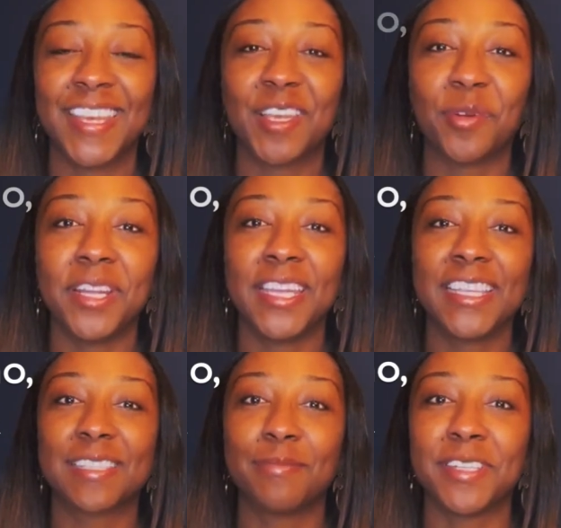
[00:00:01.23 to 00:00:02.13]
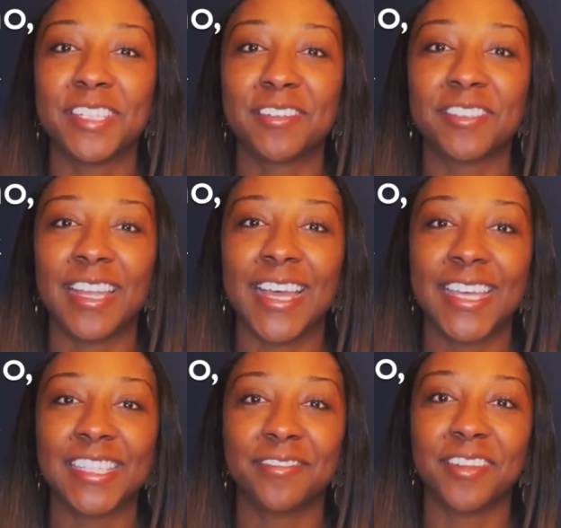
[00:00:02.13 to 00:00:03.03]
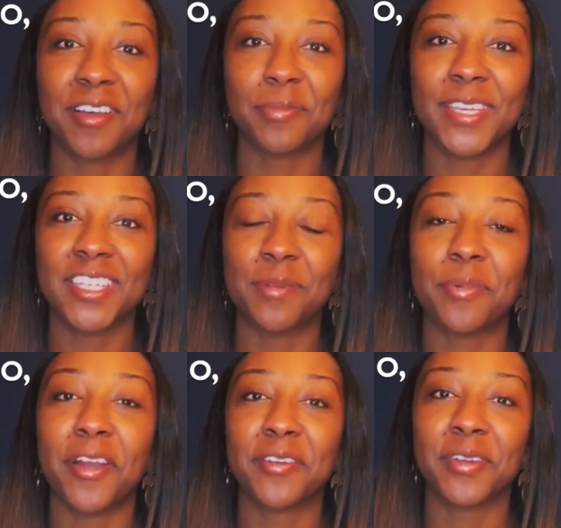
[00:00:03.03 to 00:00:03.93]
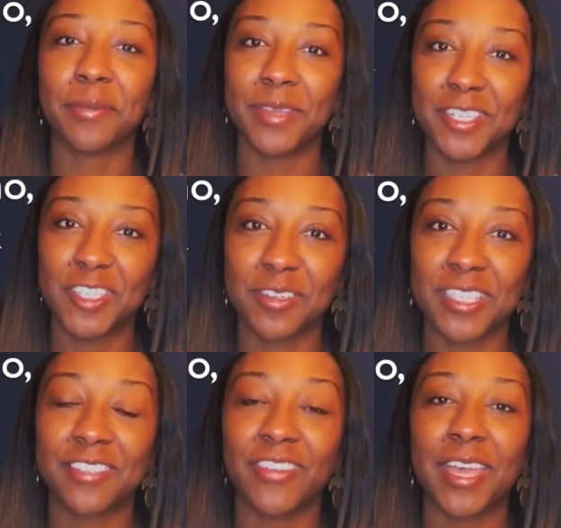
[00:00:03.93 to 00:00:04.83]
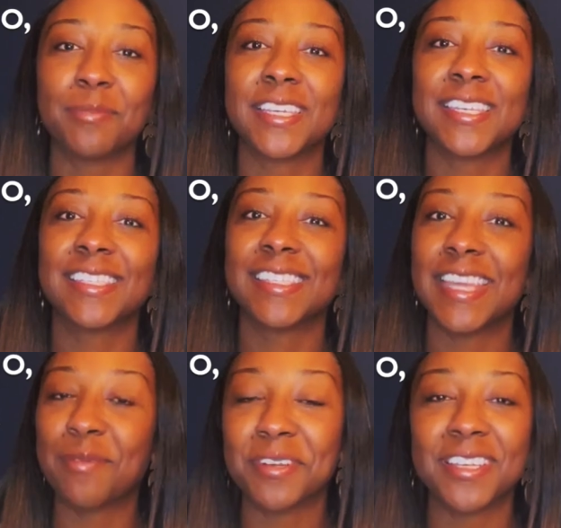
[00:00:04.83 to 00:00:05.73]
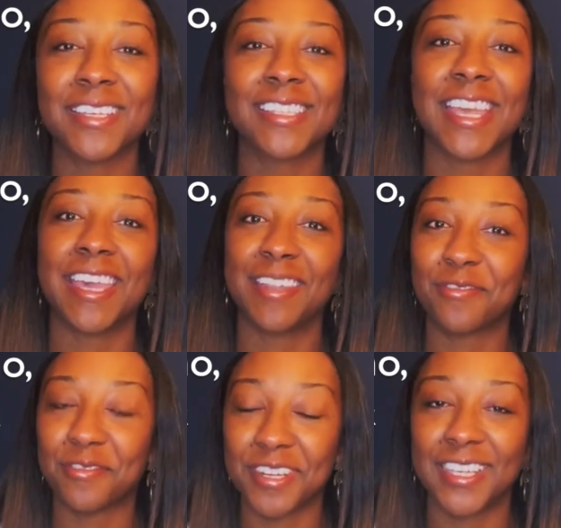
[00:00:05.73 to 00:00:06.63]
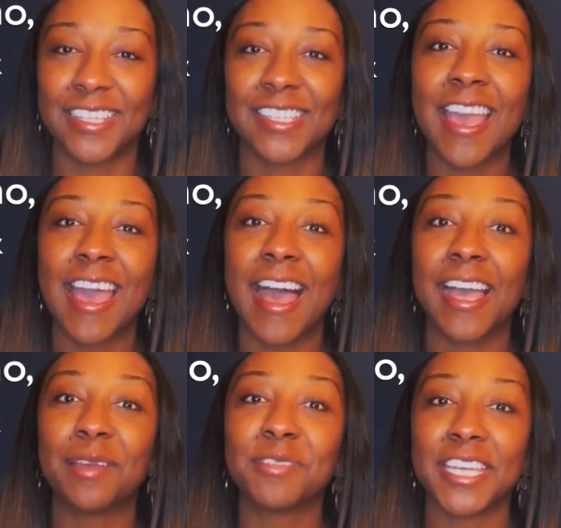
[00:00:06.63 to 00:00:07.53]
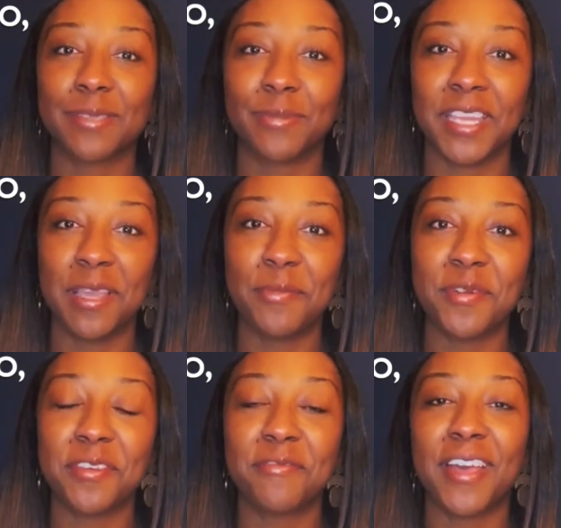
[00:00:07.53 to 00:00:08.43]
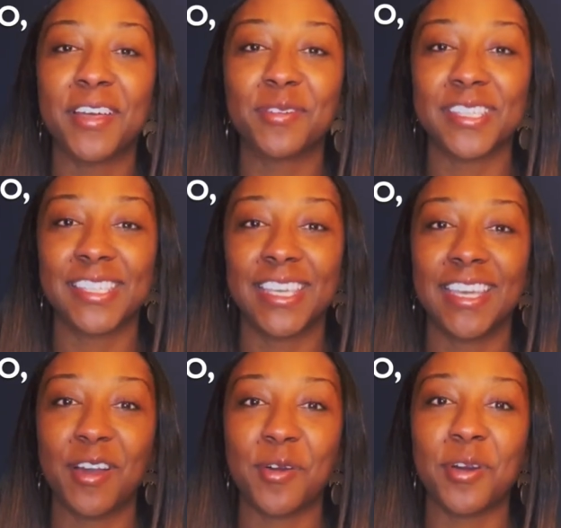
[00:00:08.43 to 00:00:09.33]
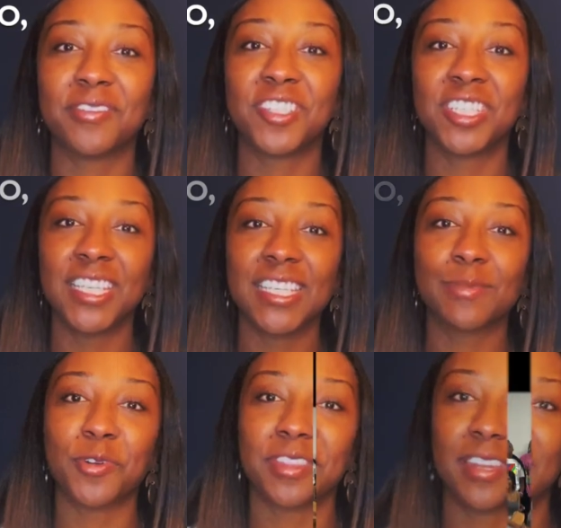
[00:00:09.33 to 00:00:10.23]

Greetings, Ministers Alliance of Long Beach and partnering ministries, families, neighborhoods, and friends. I am Jasmine Emo, the founder and CEO of She Is More Than